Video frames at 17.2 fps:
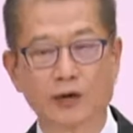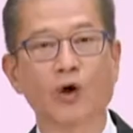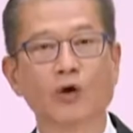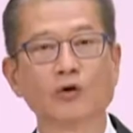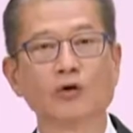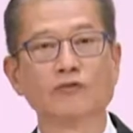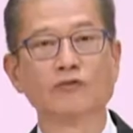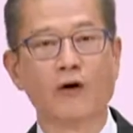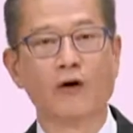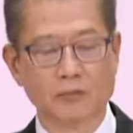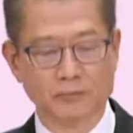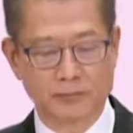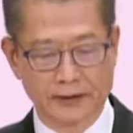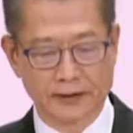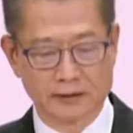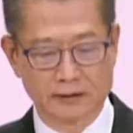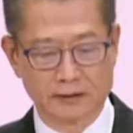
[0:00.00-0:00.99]
I will take
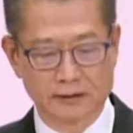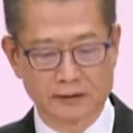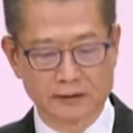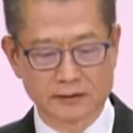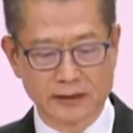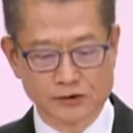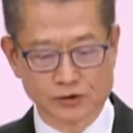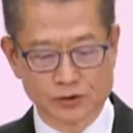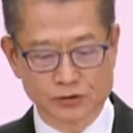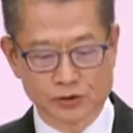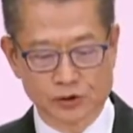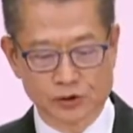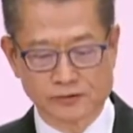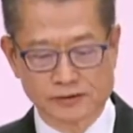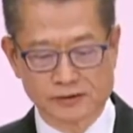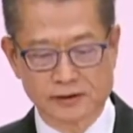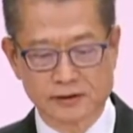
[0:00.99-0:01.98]
measures to
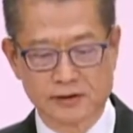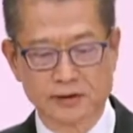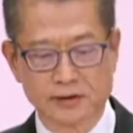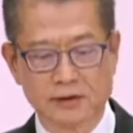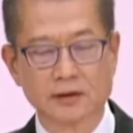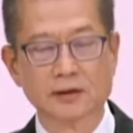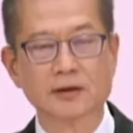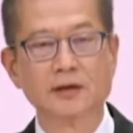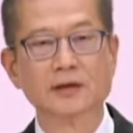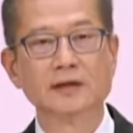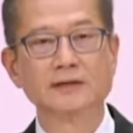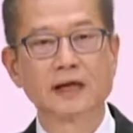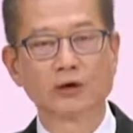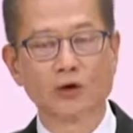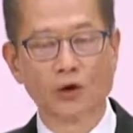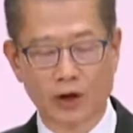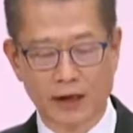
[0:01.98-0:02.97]
ease the operating
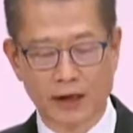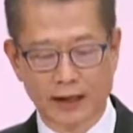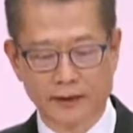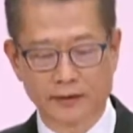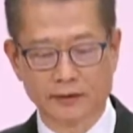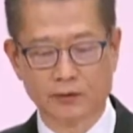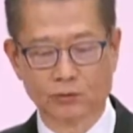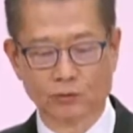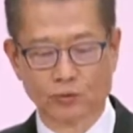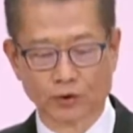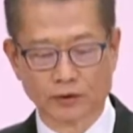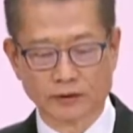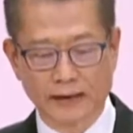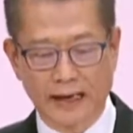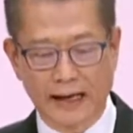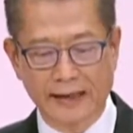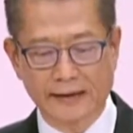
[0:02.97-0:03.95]
pressure of
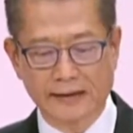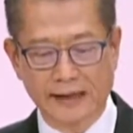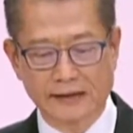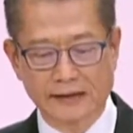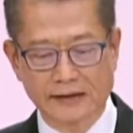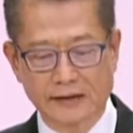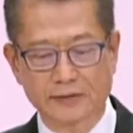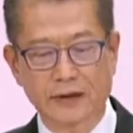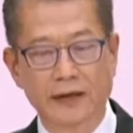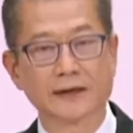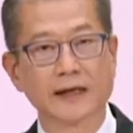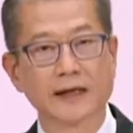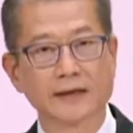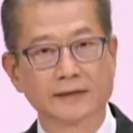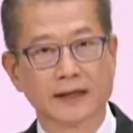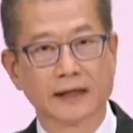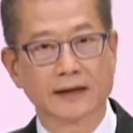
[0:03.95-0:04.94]
businesses
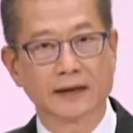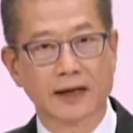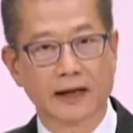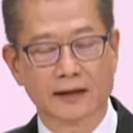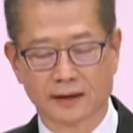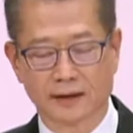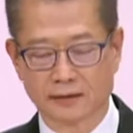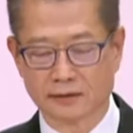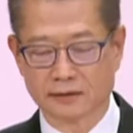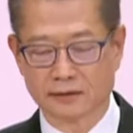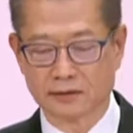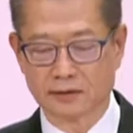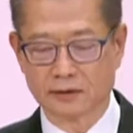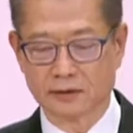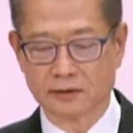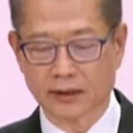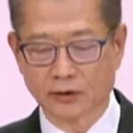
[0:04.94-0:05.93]
and enhance the cash flow
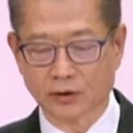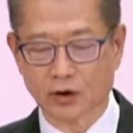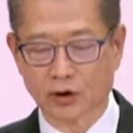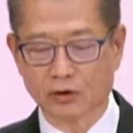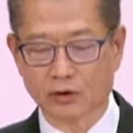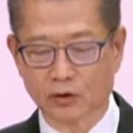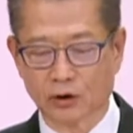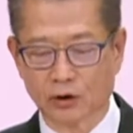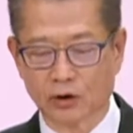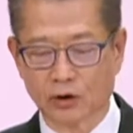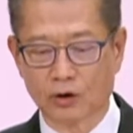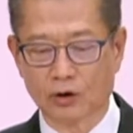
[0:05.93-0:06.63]
support for them.